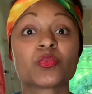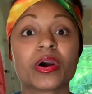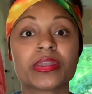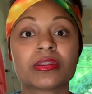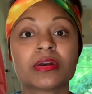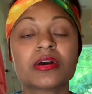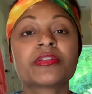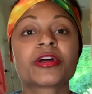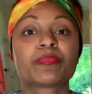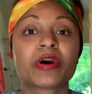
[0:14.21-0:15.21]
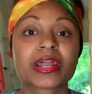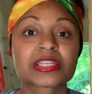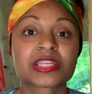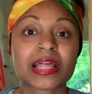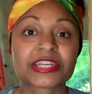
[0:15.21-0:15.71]
1, their product
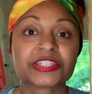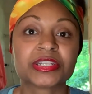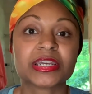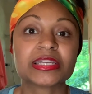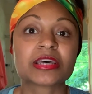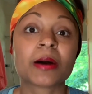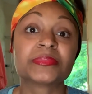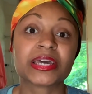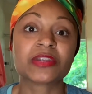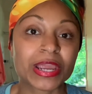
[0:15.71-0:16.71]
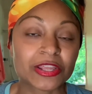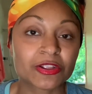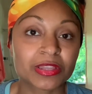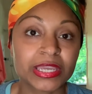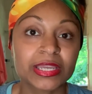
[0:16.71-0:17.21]
selection is updated
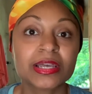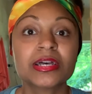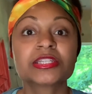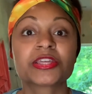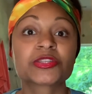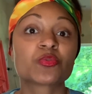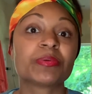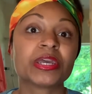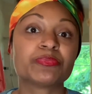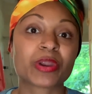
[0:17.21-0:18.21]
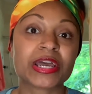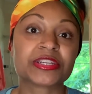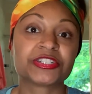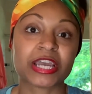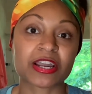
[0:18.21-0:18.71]
regularly, so this would be a brand
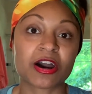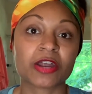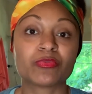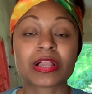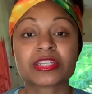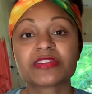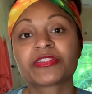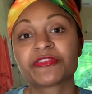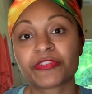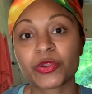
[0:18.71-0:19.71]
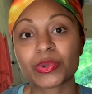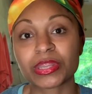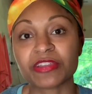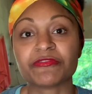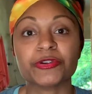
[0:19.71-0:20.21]
to check on relatively
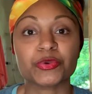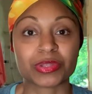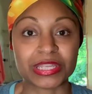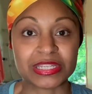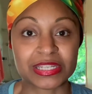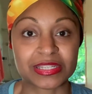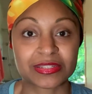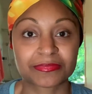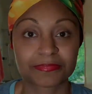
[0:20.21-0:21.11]
frequently for new releases.